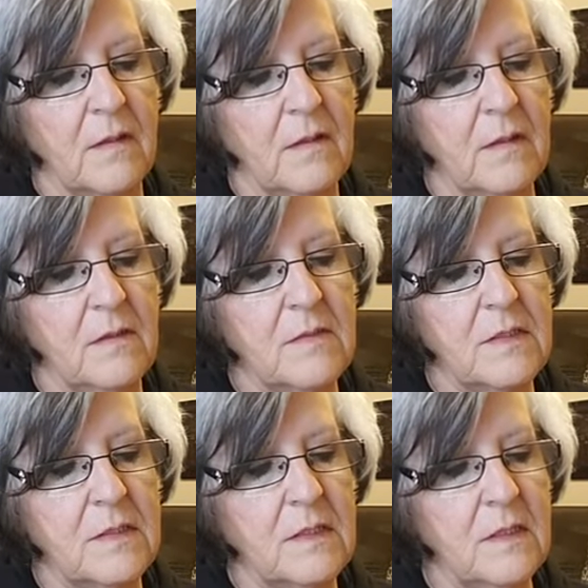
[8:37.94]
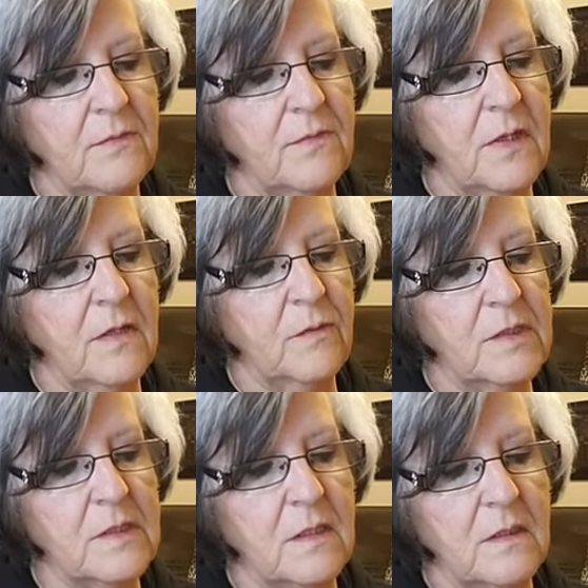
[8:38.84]
I don't see a
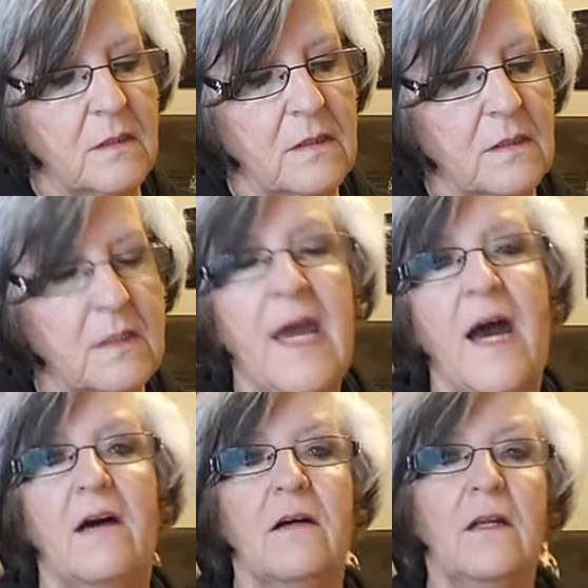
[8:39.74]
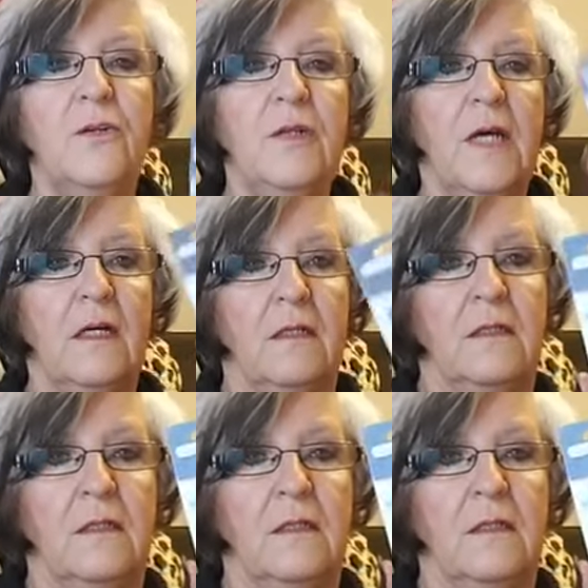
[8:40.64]
fragrance on it. Yeah, Luna.